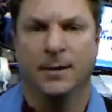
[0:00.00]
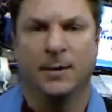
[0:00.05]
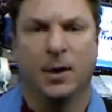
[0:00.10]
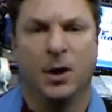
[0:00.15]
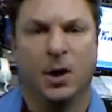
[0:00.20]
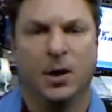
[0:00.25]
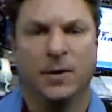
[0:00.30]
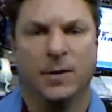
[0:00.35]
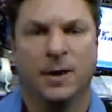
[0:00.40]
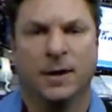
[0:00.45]

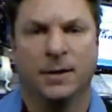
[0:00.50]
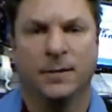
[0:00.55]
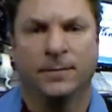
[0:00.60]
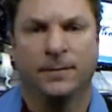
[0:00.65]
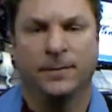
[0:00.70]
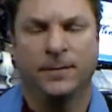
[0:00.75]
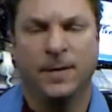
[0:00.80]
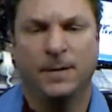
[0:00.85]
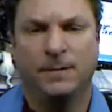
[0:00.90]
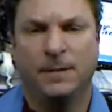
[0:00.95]
On the
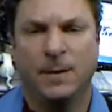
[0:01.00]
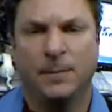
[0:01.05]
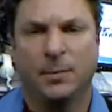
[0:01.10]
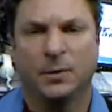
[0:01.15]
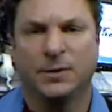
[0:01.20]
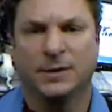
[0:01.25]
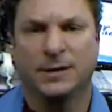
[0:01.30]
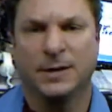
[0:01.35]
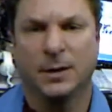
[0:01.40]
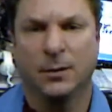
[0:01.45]

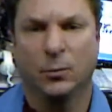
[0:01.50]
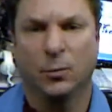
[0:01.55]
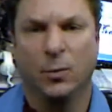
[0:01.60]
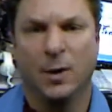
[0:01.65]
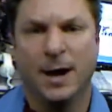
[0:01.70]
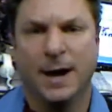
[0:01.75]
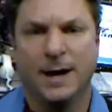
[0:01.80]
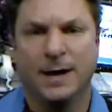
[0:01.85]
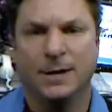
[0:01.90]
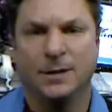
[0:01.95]
50%
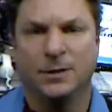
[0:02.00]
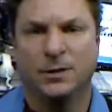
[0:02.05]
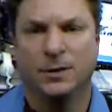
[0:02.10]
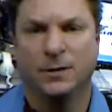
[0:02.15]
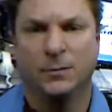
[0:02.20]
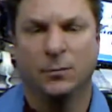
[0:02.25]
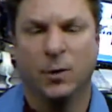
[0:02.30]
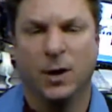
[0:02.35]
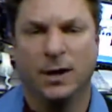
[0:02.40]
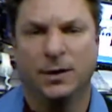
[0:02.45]
range
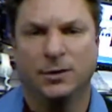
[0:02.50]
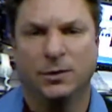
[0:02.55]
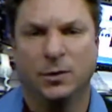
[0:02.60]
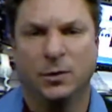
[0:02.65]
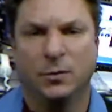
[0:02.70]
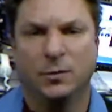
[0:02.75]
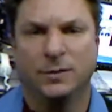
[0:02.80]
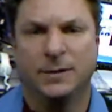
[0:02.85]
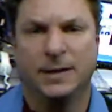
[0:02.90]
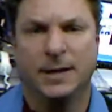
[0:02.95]
in Red
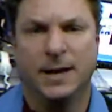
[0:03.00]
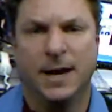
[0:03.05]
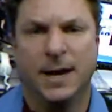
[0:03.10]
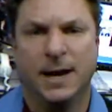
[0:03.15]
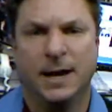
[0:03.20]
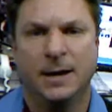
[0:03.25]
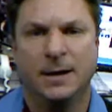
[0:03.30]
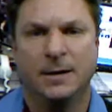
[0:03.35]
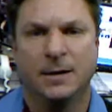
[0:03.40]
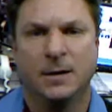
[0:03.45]
June
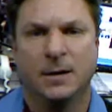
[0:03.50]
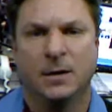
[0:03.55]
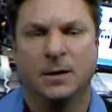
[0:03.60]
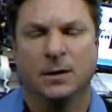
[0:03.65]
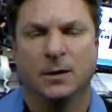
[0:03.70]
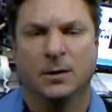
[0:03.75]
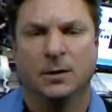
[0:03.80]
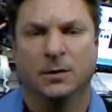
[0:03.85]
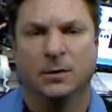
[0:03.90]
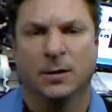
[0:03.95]
today,
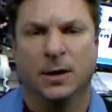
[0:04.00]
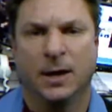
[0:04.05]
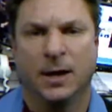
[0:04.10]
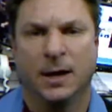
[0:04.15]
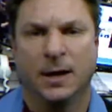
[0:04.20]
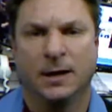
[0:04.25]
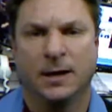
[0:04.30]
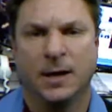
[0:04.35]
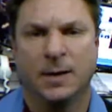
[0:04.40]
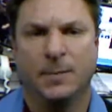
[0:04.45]

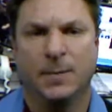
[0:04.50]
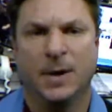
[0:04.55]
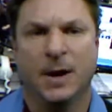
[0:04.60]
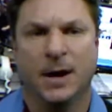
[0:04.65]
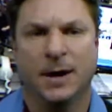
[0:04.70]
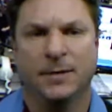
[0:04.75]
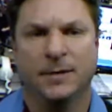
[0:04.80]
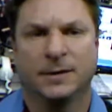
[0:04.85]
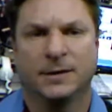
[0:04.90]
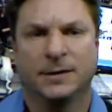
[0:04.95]
keep an
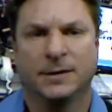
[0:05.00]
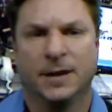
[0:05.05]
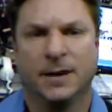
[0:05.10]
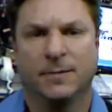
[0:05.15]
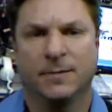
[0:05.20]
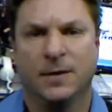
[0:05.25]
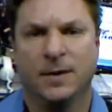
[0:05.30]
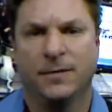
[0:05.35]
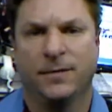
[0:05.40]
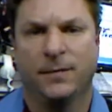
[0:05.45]
eye on the
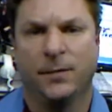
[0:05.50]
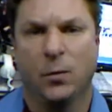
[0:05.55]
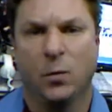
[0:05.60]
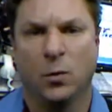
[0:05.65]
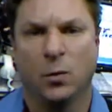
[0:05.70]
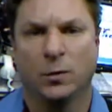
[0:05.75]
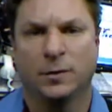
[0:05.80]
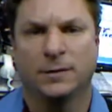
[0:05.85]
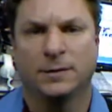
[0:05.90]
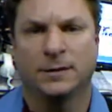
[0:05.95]

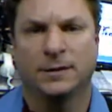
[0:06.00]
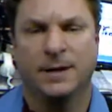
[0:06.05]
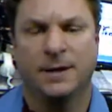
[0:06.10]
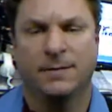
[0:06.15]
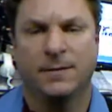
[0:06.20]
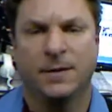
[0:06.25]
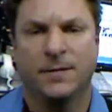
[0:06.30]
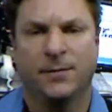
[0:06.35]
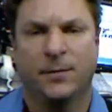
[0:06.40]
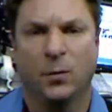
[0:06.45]
74,
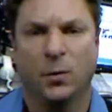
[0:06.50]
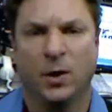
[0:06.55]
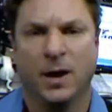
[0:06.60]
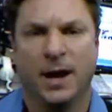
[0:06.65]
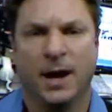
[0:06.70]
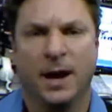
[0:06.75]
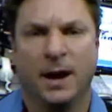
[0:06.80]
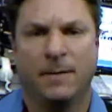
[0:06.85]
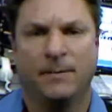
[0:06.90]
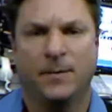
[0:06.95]
74 and
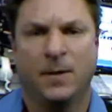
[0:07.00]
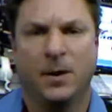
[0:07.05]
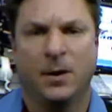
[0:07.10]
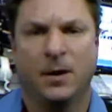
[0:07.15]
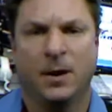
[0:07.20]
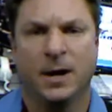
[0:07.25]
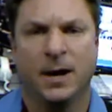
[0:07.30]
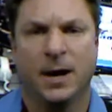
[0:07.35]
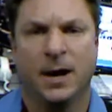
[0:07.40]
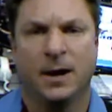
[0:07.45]
a half
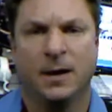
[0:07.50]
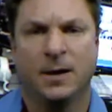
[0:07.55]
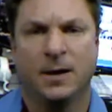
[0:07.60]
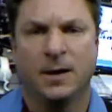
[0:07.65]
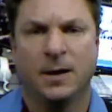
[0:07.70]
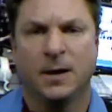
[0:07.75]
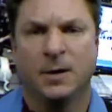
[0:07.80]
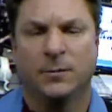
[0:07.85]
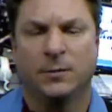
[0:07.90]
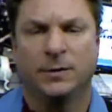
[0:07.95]
area.
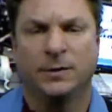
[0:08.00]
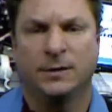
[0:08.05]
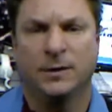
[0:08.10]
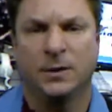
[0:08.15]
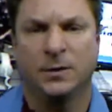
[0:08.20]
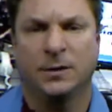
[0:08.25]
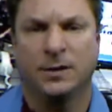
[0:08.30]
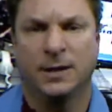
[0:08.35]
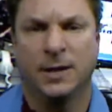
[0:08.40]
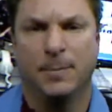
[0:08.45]
You
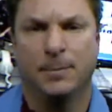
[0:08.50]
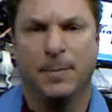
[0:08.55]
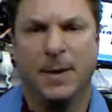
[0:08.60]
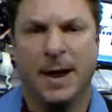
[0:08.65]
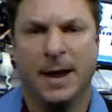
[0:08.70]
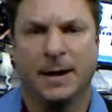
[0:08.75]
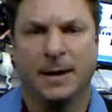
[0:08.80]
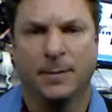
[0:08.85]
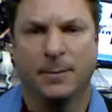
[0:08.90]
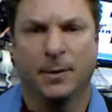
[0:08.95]
start to get
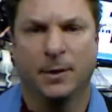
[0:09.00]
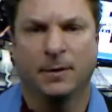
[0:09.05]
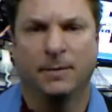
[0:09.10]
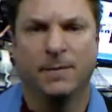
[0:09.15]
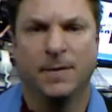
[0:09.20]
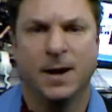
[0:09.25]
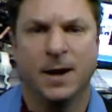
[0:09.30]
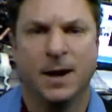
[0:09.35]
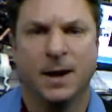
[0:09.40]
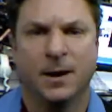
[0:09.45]
back
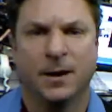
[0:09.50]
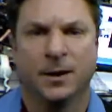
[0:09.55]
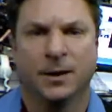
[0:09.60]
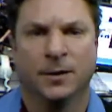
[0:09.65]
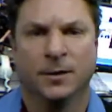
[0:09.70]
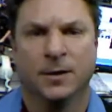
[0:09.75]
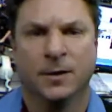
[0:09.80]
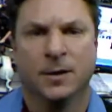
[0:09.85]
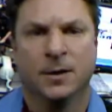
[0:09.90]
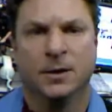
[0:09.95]
above
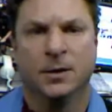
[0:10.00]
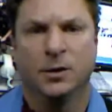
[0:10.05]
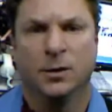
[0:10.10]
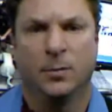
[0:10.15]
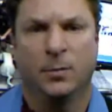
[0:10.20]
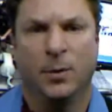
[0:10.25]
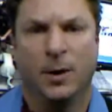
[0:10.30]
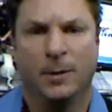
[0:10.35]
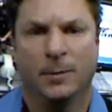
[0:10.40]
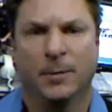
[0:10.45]
there,
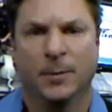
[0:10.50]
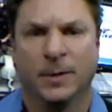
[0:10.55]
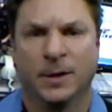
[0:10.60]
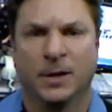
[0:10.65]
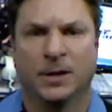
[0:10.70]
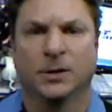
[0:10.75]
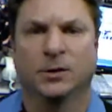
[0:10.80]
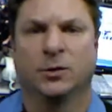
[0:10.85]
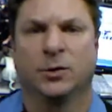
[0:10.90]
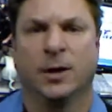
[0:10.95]
you're probably
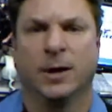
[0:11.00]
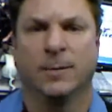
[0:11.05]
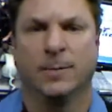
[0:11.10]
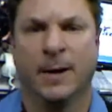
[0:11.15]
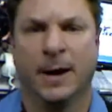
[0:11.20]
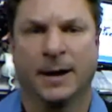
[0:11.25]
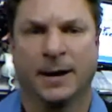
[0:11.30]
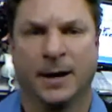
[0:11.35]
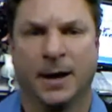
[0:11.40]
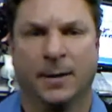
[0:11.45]
gonna trade
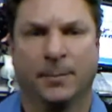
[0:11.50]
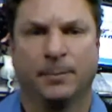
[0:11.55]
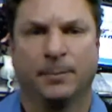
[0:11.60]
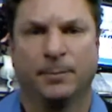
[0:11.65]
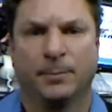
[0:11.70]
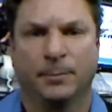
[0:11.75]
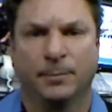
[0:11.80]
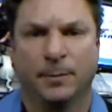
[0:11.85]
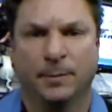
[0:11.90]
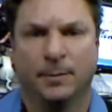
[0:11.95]
back up
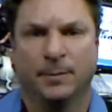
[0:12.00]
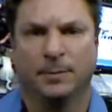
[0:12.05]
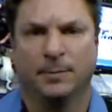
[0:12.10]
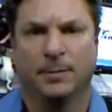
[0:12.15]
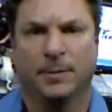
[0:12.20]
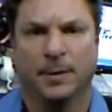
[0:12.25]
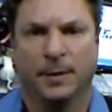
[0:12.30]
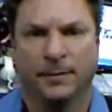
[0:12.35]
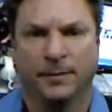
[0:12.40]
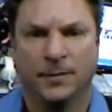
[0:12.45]

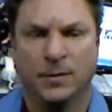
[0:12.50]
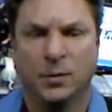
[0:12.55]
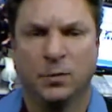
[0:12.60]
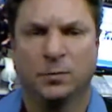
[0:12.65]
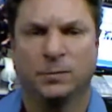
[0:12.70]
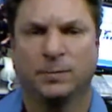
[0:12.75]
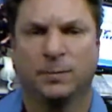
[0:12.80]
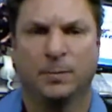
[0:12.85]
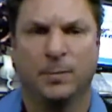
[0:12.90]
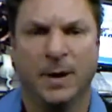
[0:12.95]
a
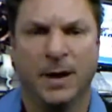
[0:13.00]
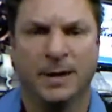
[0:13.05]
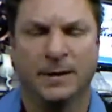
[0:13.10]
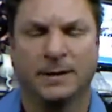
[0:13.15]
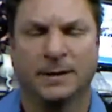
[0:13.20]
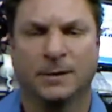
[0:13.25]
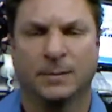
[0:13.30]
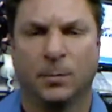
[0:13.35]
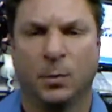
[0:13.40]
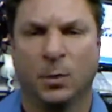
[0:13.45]
few
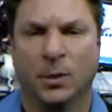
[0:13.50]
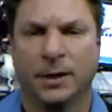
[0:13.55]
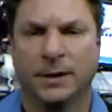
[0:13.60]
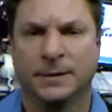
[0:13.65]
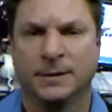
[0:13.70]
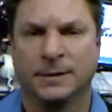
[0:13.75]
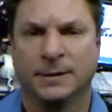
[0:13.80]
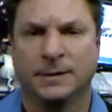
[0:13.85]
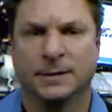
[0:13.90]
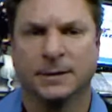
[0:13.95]
basis
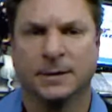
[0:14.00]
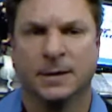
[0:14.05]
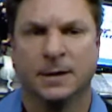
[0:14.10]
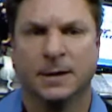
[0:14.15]
points.